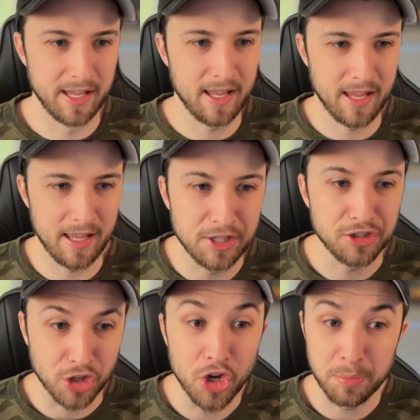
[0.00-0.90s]
This
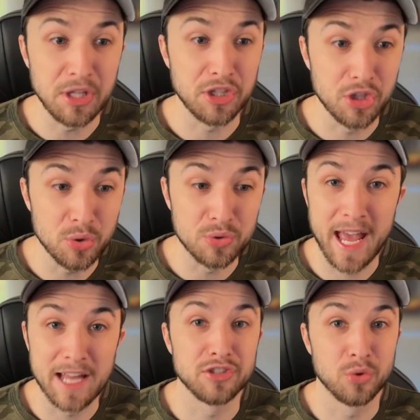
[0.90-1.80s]
could be used
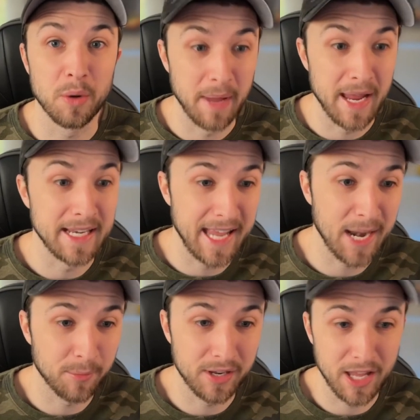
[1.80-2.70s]
as your main camera
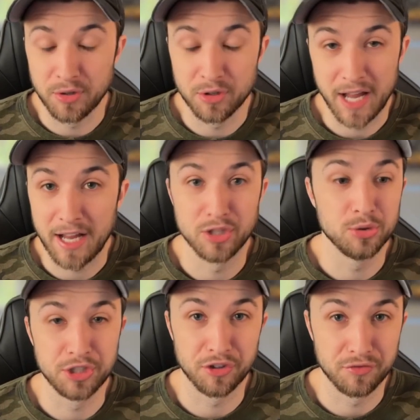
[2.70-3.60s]
if you're not using
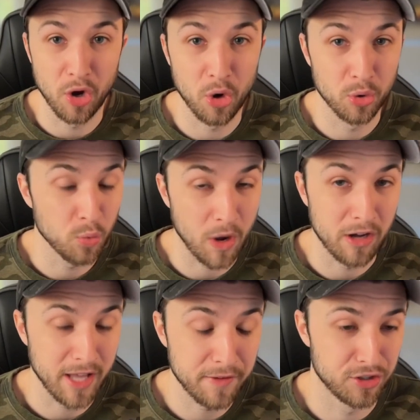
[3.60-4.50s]
your phone while live
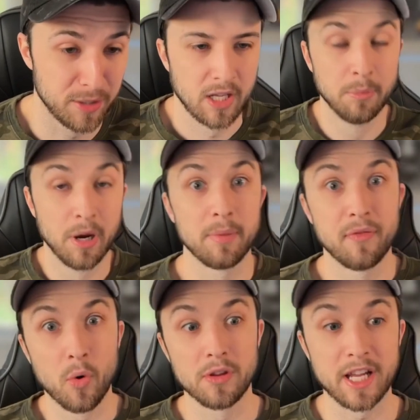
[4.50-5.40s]
streaming. But before,
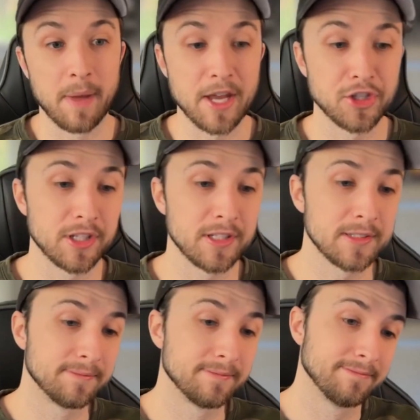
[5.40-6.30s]
like mentioned,
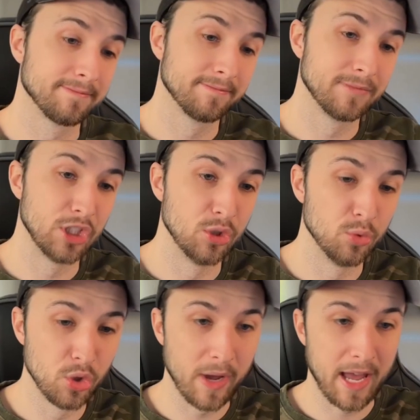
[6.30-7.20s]
you do
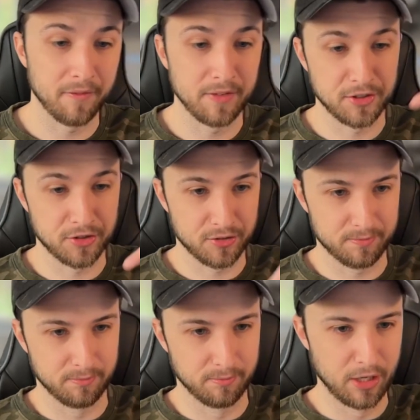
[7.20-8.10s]
have this
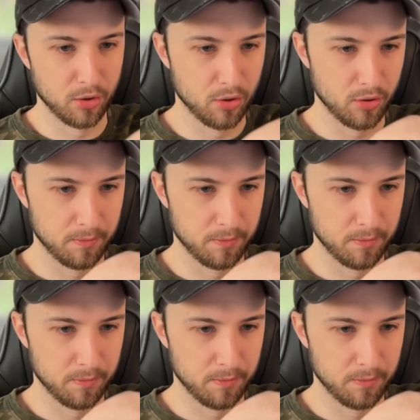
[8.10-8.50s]
little